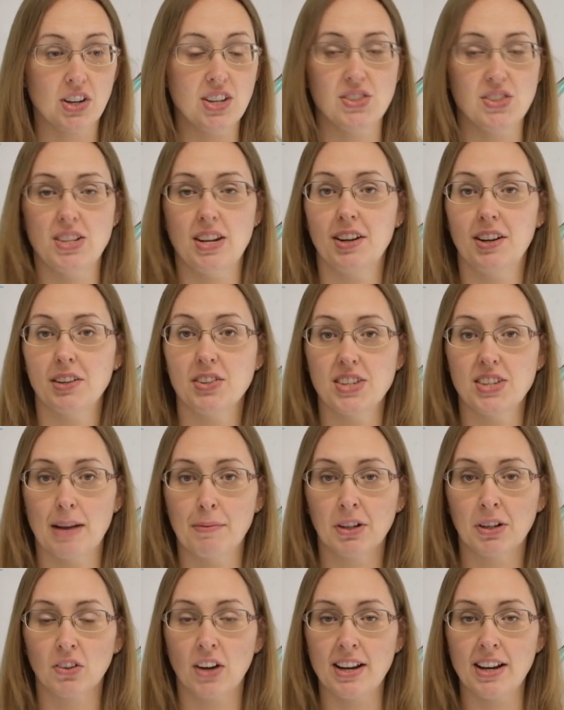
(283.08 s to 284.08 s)
acidic
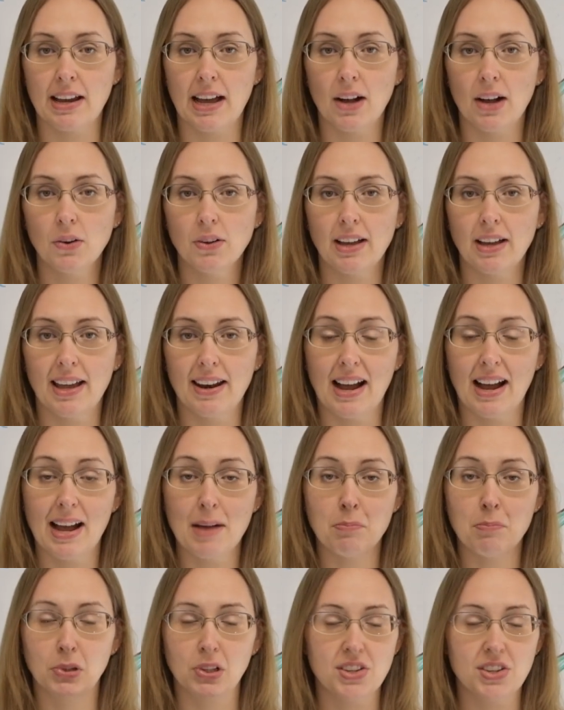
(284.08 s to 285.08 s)
stomach right now, and I'm
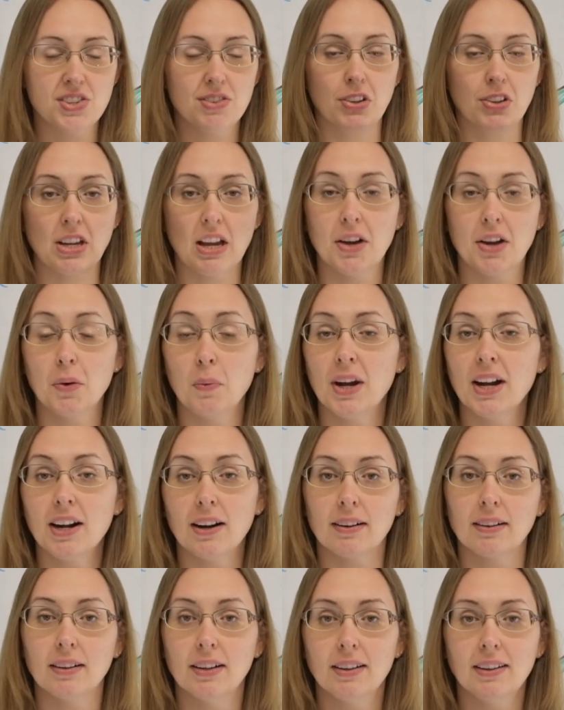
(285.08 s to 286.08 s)
blissfully
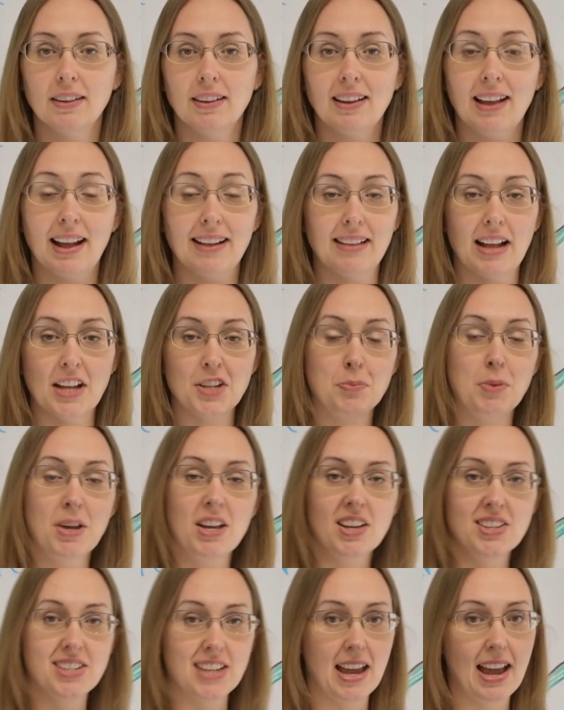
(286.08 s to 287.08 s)
unaware. And that's
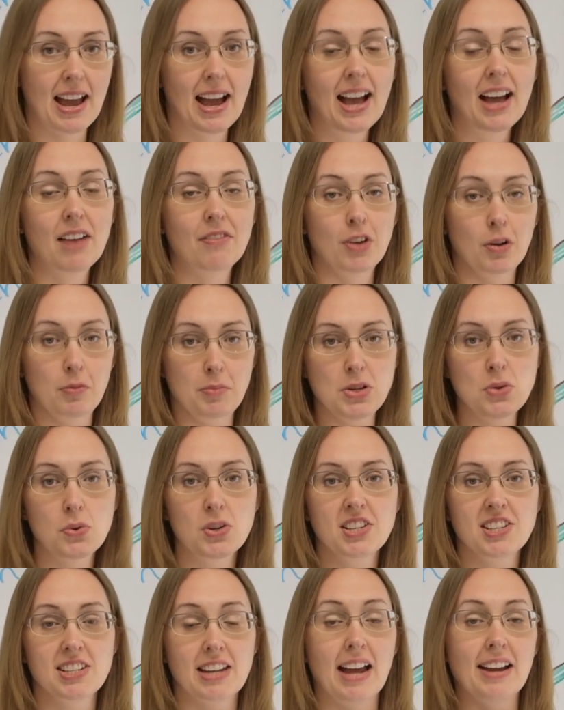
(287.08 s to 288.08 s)
because I have a
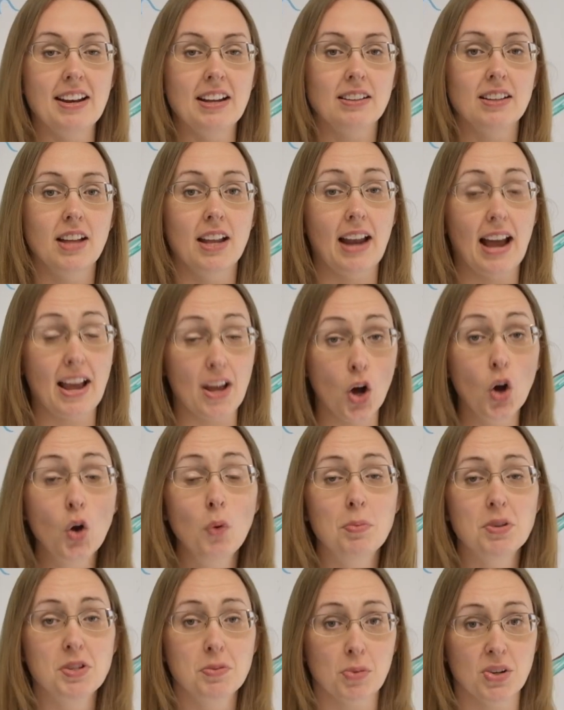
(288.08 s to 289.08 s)
mucus lining that I
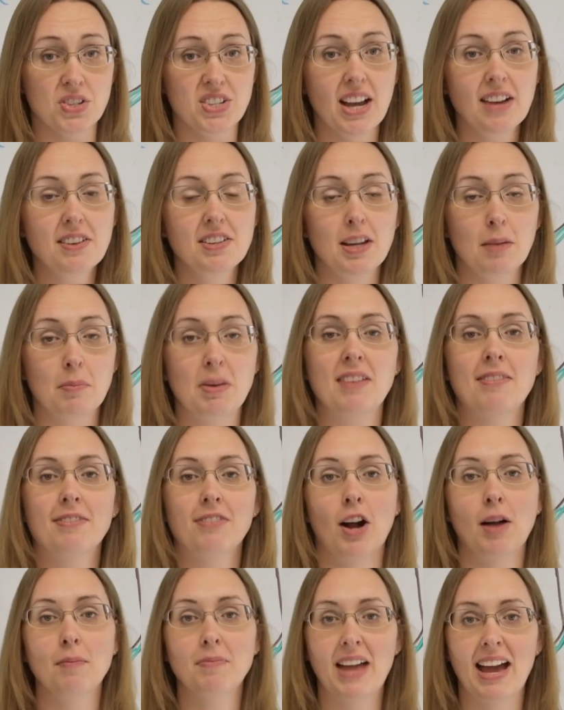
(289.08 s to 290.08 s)
hope is protecting me
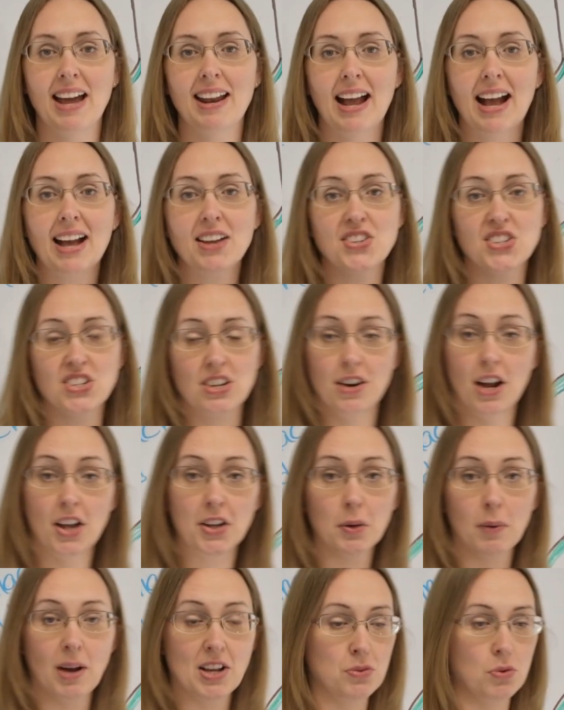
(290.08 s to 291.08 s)
from that acid.
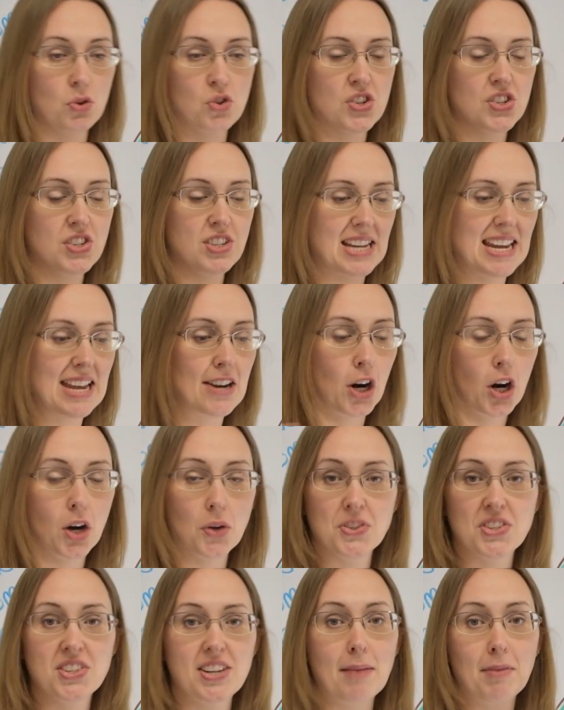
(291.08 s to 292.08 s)
Otherwise, we would just eat our
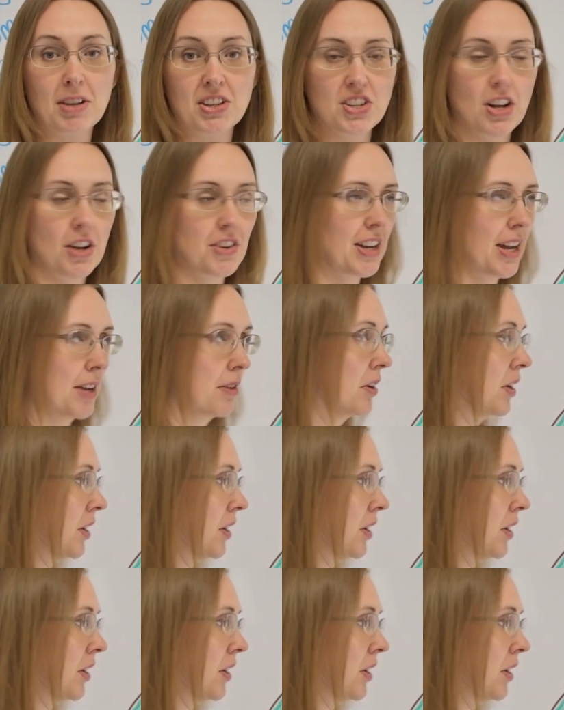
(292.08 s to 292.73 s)
own stomachs all day.